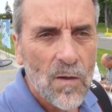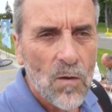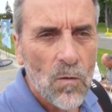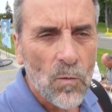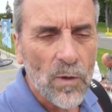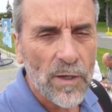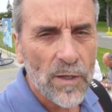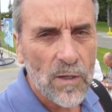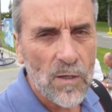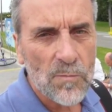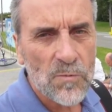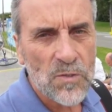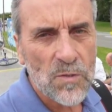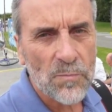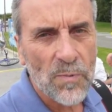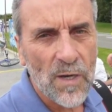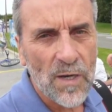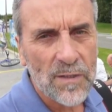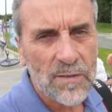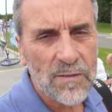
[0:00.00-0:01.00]
When it comes to
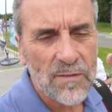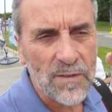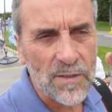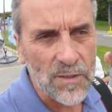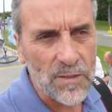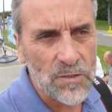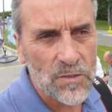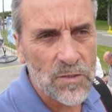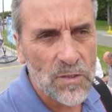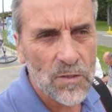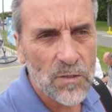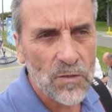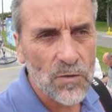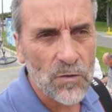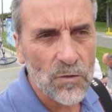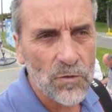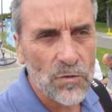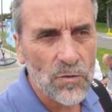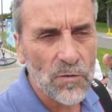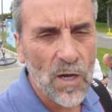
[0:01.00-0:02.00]
batteries,
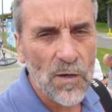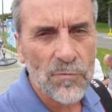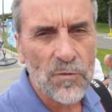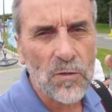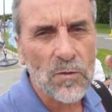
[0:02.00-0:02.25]
you have